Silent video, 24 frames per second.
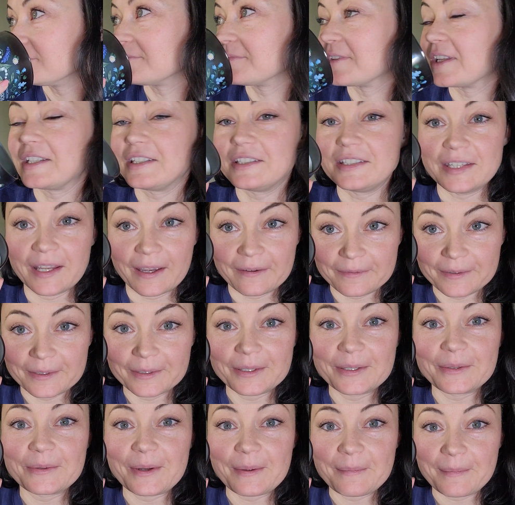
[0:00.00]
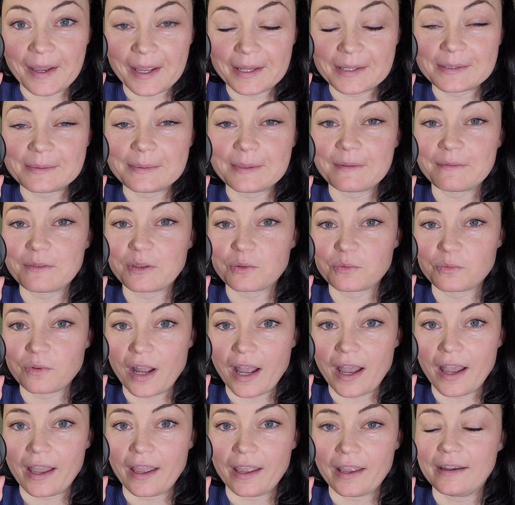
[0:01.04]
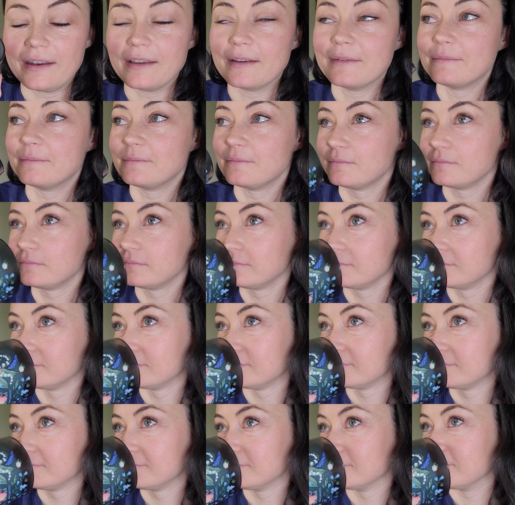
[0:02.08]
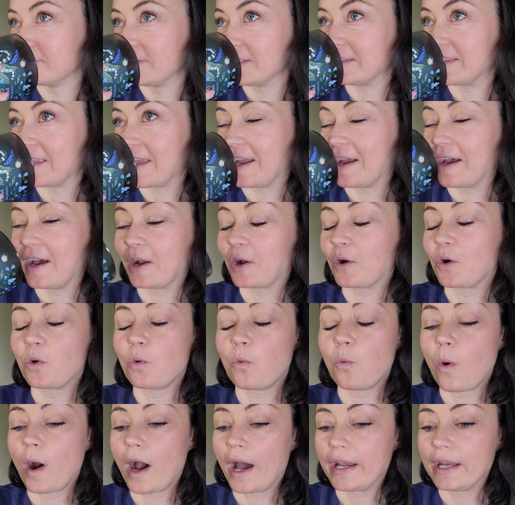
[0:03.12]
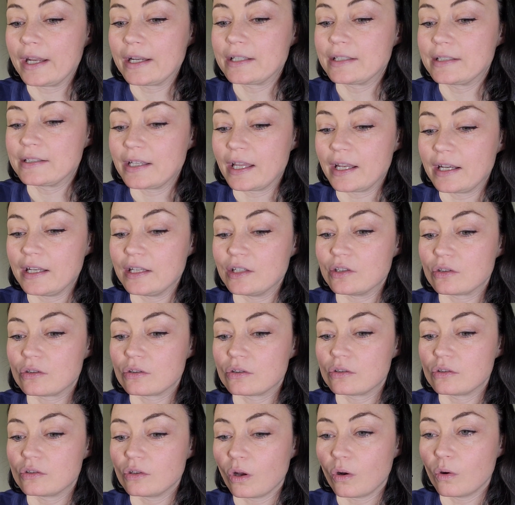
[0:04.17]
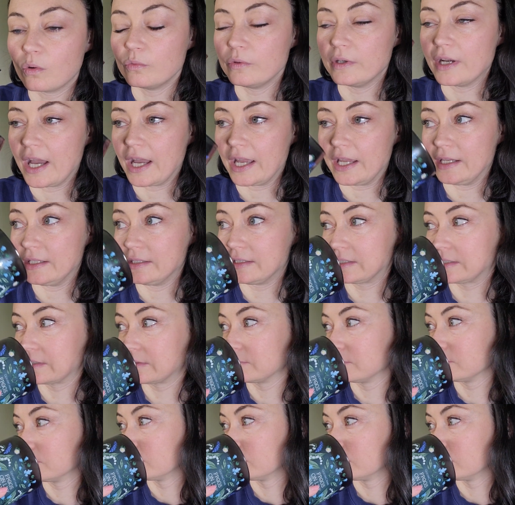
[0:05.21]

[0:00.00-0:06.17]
it definitely reminds me of the ride. Like that aquatic scent is so nice.